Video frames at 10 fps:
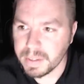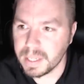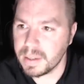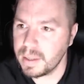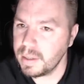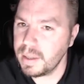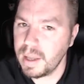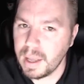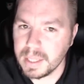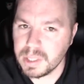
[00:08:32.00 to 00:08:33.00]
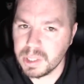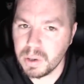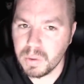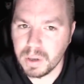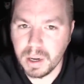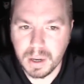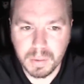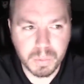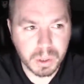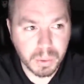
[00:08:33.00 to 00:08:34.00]
it and so, uh,
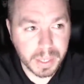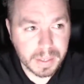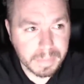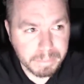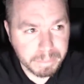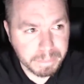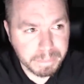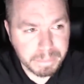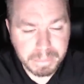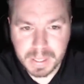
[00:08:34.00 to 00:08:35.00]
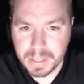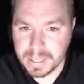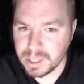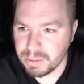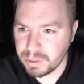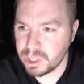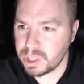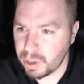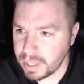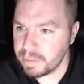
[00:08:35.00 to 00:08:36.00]
real quick, that's
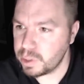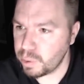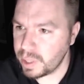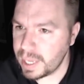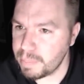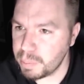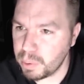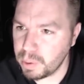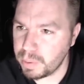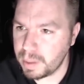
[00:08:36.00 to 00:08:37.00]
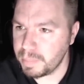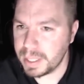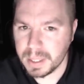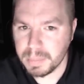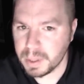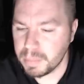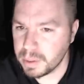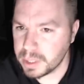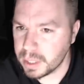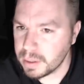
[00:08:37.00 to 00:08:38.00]
just our inventory lab report. We're not making up
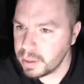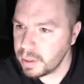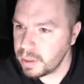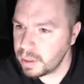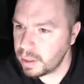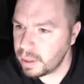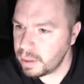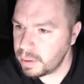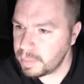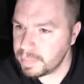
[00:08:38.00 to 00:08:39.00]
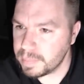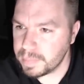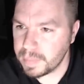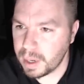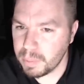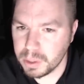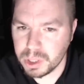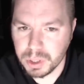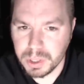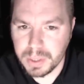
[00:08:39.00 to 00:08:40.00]
numbers here. Um, I want to
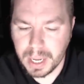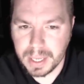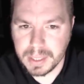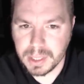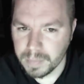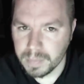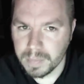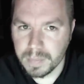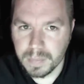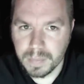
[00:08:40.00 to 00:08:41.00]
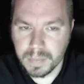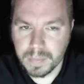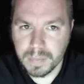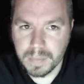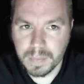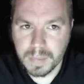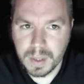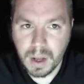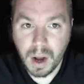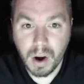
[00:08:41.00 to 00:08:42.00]
show you guys
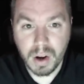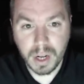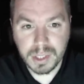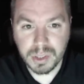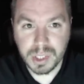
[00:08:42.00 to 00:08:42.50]
our hustle